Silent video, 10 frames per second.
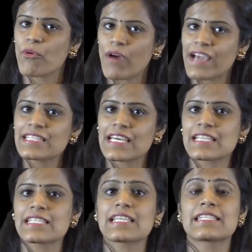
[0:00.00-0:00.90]

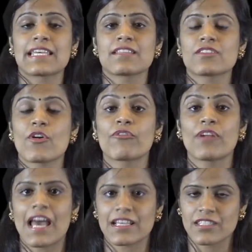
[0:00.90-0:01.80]
provides us a sense
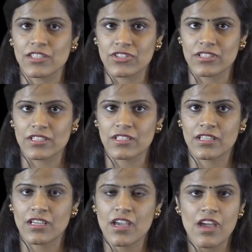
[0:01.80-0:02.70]
of relaxation,